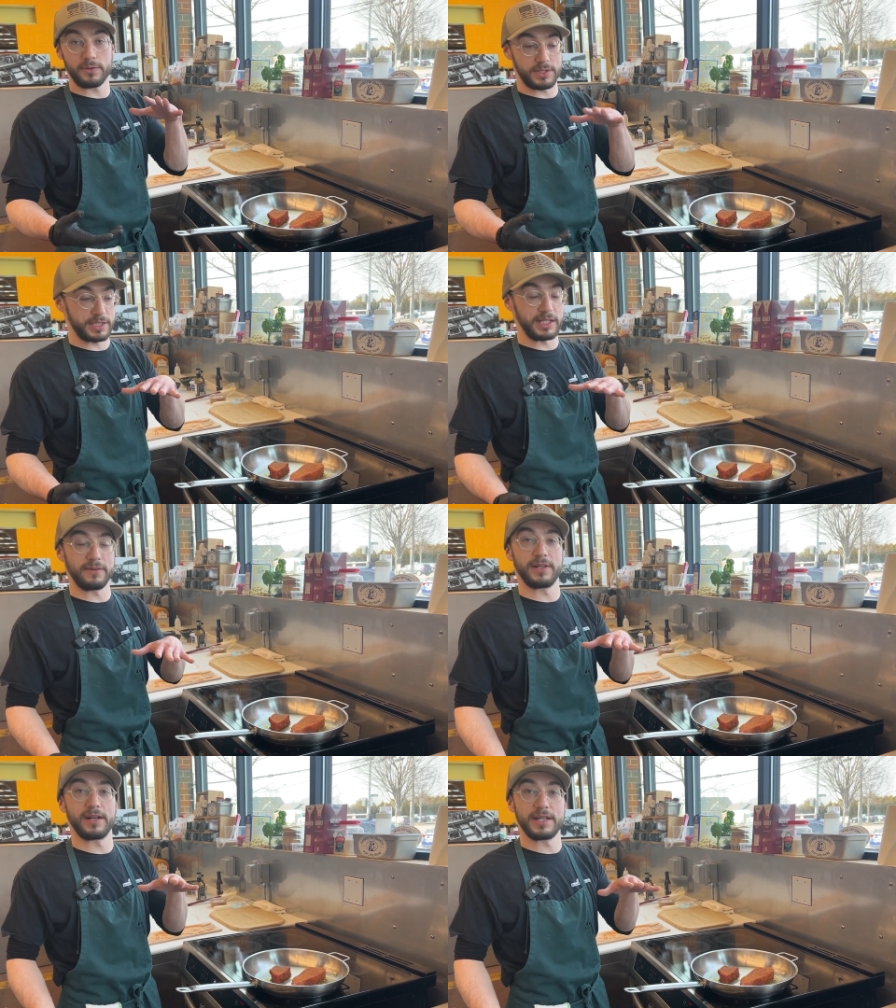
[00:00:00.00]
We're just going to
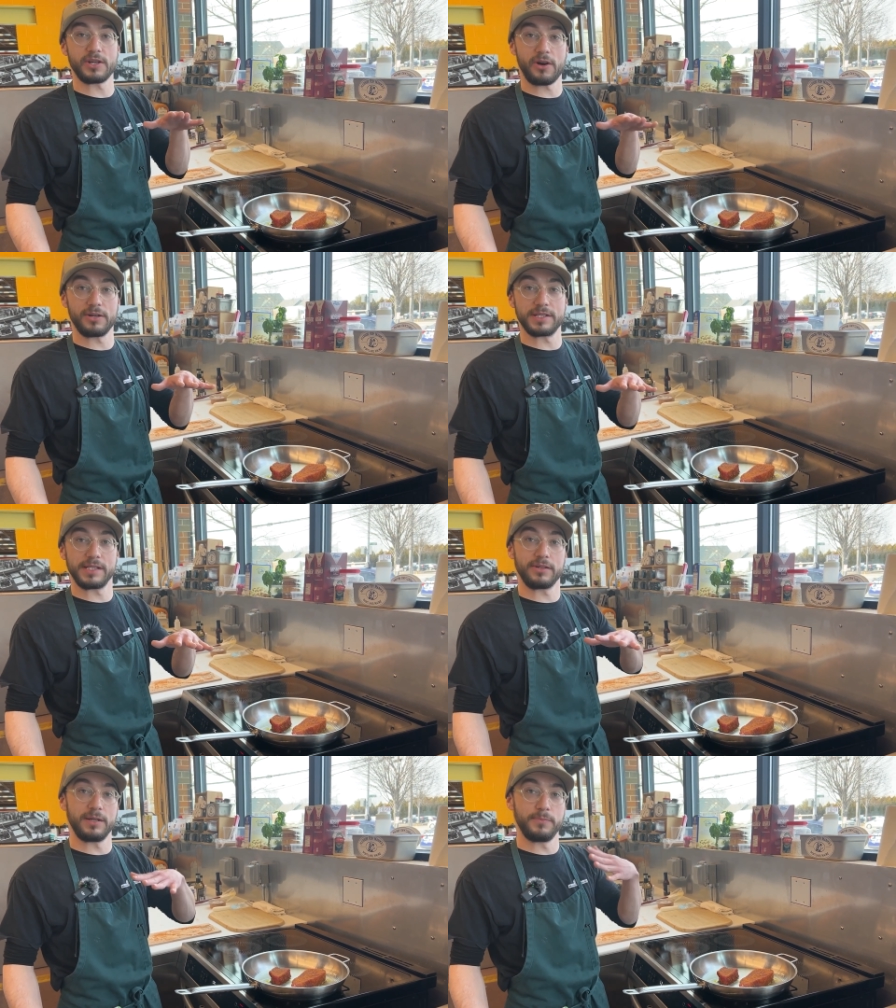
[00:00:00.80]
give it a nice hard
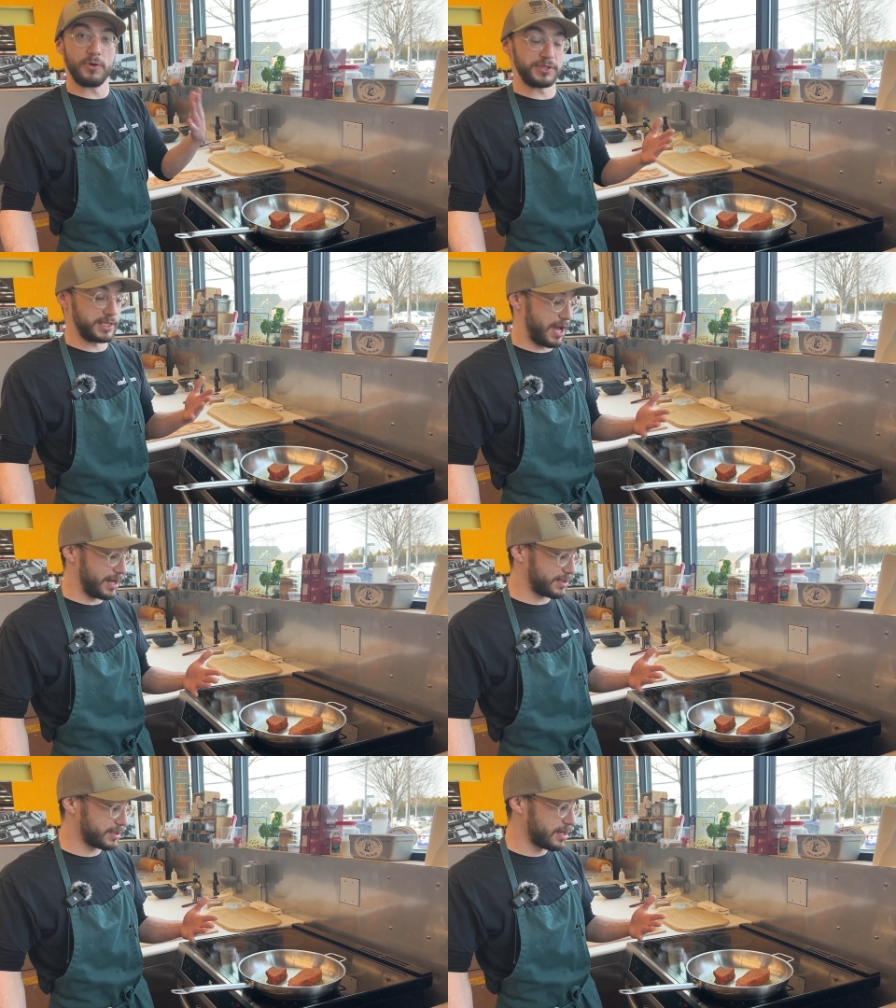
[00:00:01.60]
sear on both
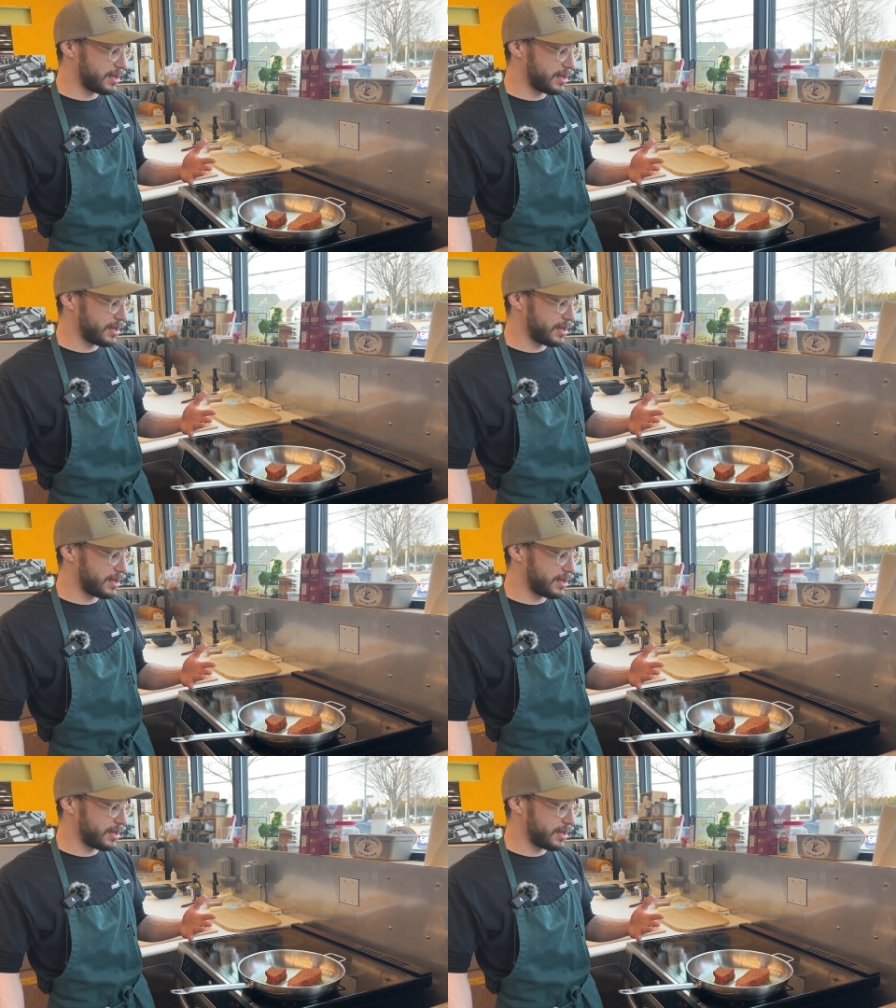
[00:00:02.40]
sides.